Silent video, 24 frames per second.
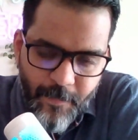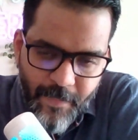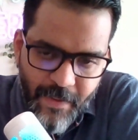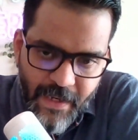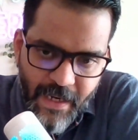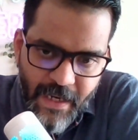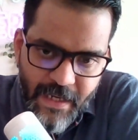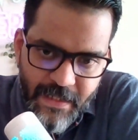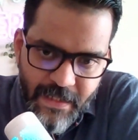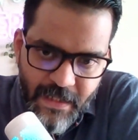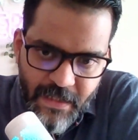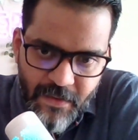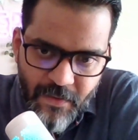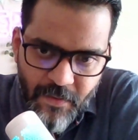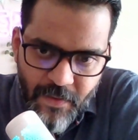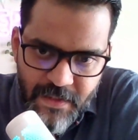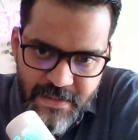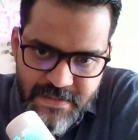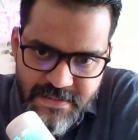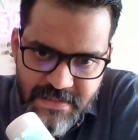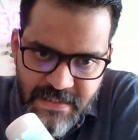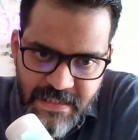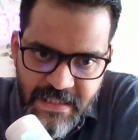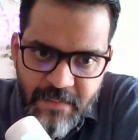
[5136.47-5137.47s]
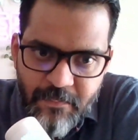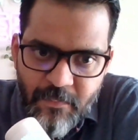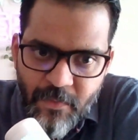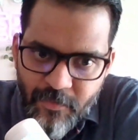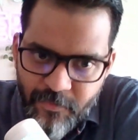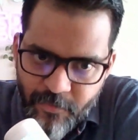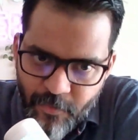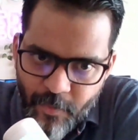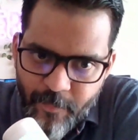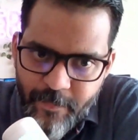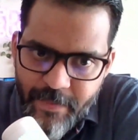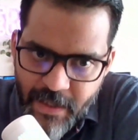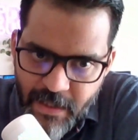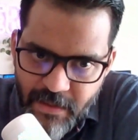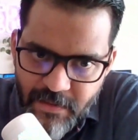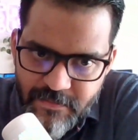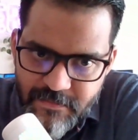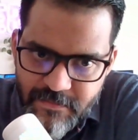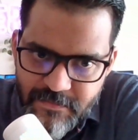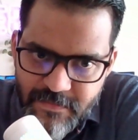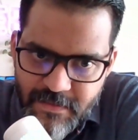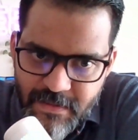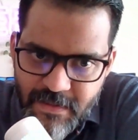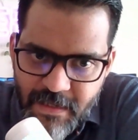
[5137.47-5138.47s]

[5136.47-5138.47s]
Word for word: propaganda known as chemophobia